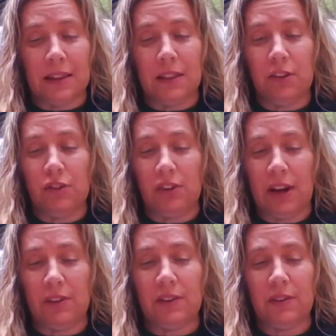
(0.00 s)
The
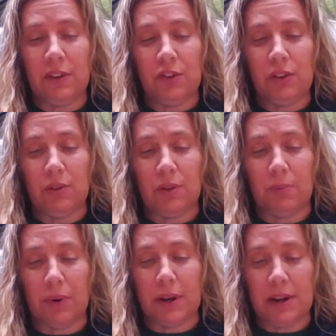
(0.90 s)
shouts of the children
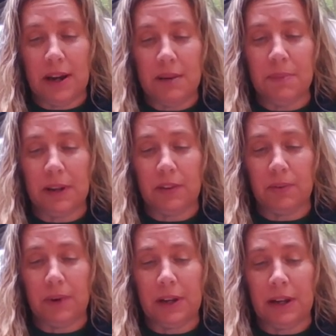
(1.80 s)
brought Ninepence
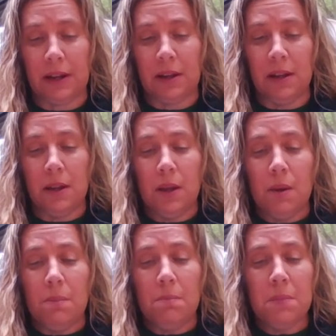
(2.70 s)
running.
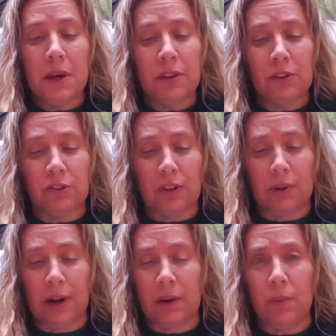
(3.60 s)
"Mother," she
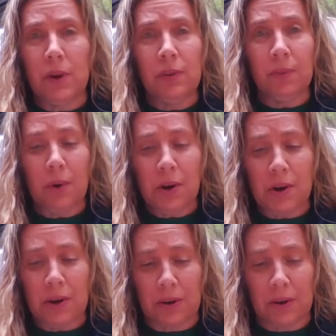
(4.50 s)
cried, "what's
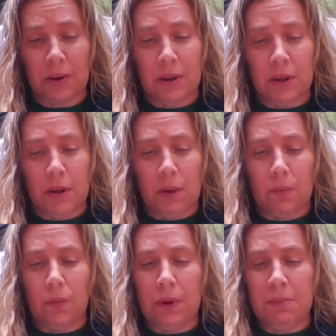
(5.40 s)
wrong?"
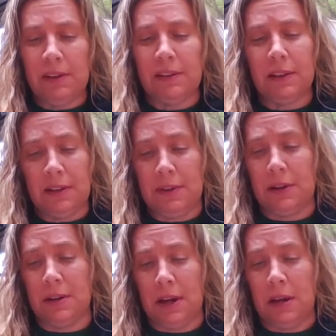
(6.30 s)
"We must leave
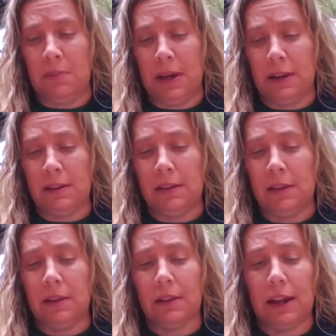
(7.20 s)
here, Ninepence."
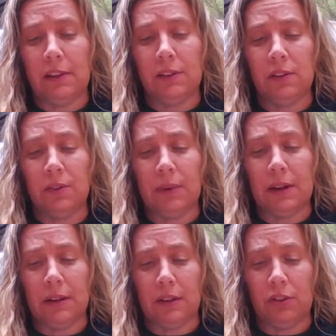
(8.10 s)
Gladys looked
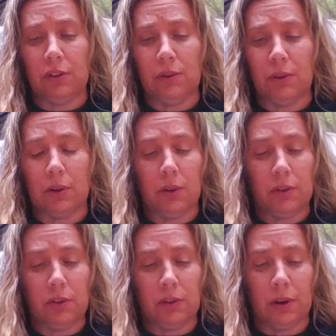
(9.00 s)
around at the children
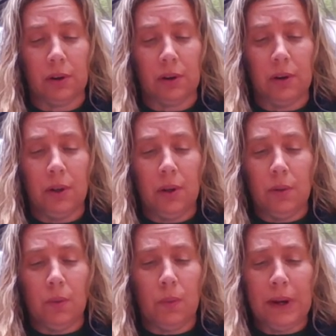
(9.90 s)
close to her.
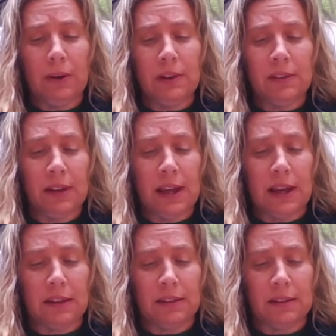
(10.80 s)
"Where is
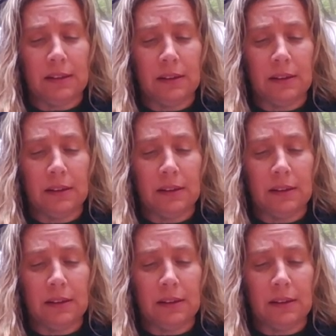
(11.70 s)
Les?